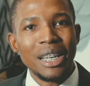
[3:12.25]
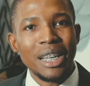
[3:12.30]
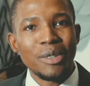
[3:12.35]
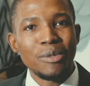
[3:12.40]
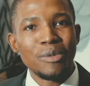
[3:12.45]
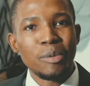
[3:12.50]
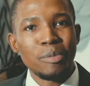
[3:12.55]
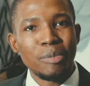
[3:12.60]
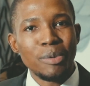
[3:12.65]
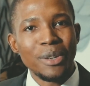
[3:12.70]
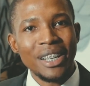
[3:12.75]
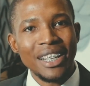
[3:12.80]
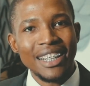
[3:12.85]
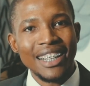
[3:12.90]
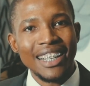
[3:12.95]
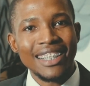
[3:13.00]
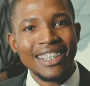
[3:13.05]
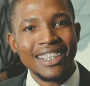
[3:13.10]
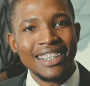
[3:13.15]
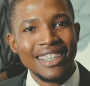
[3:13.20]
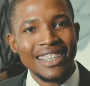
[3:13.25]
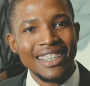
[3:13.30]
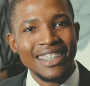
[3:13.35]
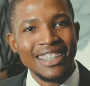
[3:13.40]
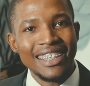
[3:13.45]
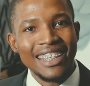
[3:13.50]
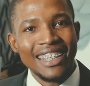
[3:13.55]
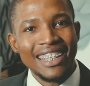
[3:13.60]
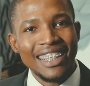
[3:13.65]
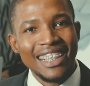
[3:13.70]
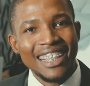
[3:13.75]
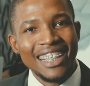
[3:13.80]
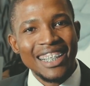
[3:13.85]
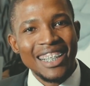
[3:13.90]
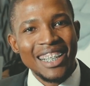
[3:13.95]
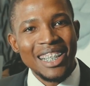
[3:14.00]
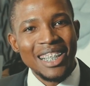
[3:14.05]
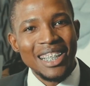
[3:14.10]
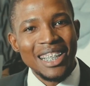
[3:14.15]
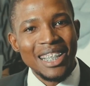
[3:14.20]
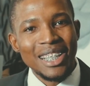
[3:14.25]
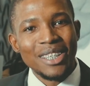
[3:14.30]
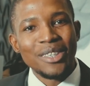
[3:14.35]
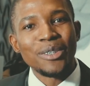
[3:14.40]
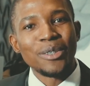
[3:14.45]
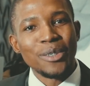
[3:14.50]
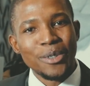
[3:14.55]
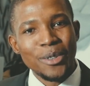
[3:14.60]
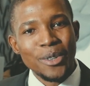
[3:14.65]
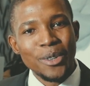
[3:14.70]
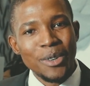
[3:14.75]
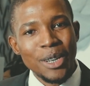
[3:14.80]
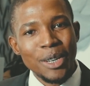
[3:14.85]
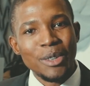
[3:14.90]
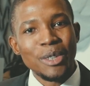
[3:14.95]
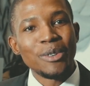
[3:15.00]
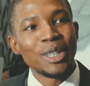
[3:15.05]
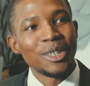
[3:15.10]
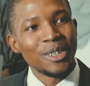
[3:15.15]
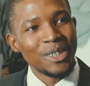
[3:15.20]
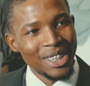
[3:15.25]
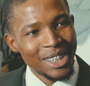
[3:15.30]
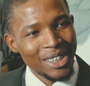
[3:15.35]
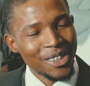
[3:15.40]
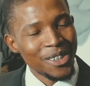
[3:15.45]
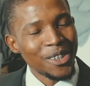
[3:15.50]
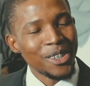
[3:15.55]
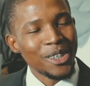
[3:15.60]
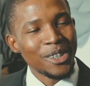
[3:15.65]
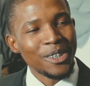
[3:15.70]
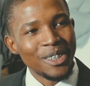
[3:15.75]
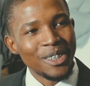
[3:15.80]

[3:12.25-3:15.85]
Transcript: and we pray that it will go where we want it to go.